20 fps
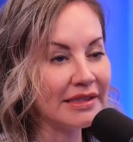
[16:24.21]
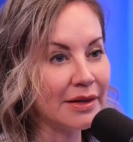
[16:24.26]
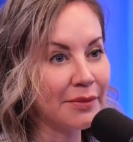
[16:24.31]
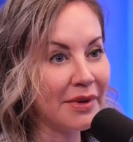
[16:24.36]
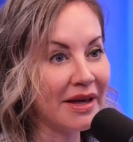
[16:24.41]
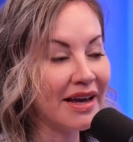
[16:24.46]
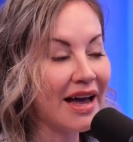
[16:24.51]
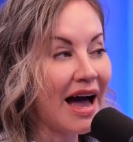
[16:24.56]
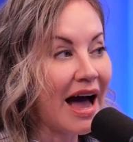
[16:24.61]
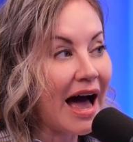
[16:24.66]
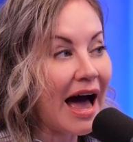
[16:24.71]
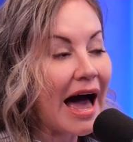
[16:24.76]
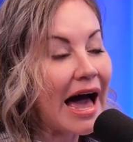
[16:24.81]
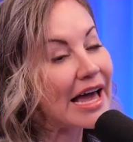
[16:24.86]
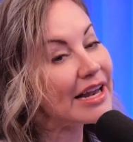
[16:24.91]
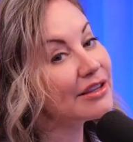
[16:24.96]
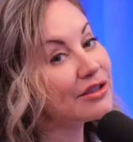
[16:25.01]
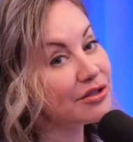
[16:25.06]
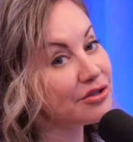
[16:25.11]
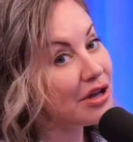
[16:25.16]
I'm like,
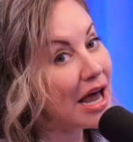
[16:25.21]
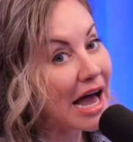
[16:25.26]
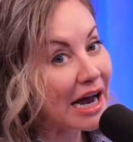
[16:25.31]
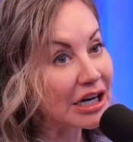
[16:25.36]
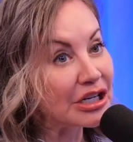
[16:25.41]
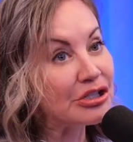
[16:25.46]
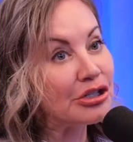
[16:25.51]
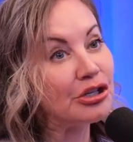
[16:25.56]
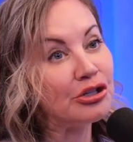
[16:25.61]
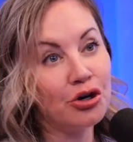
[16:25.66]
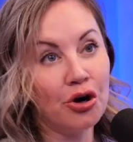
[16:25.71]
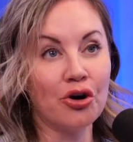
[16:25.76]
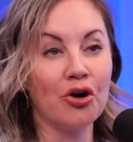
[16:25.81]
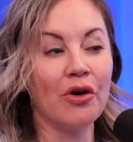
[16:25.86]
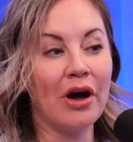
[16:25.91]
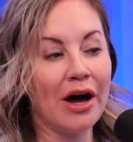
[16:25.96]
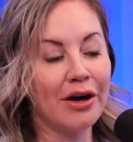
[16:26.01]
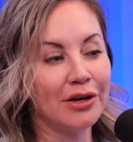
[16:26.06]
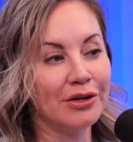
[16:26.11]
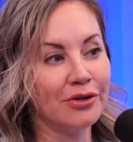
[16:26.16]
I actually don't know
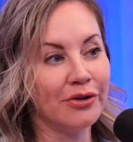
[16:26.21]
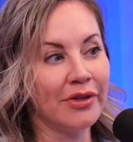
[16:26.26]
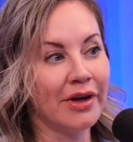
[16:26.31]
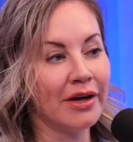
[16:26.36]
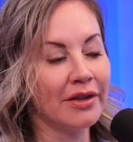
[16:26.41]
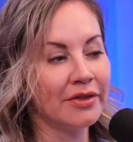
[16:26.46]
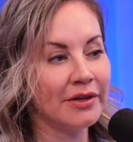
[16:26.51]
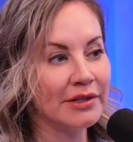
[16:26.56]
how to do that.